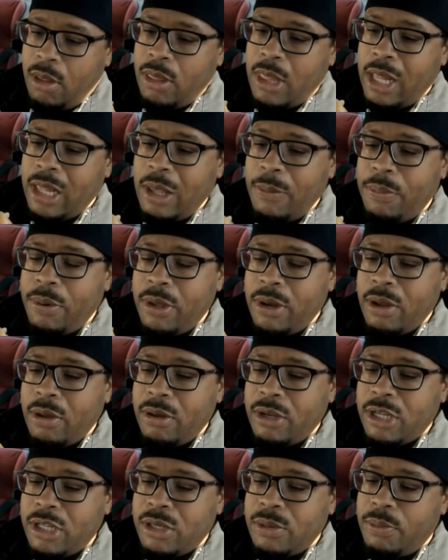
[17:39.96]
that they put
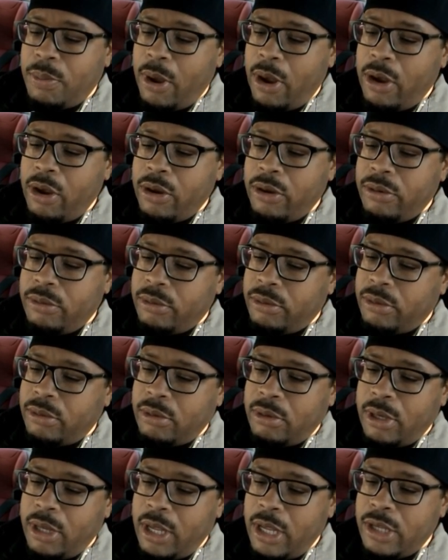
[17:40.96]
on this burger.
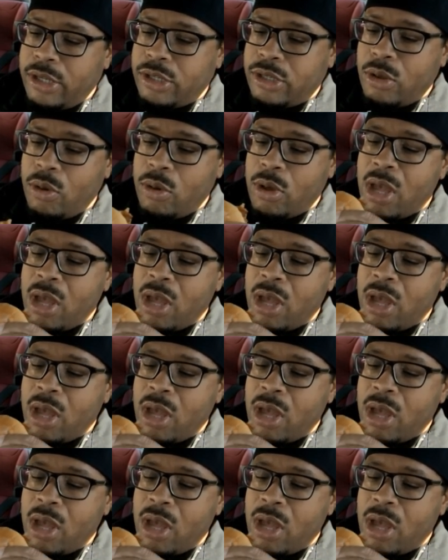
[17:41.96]
It's so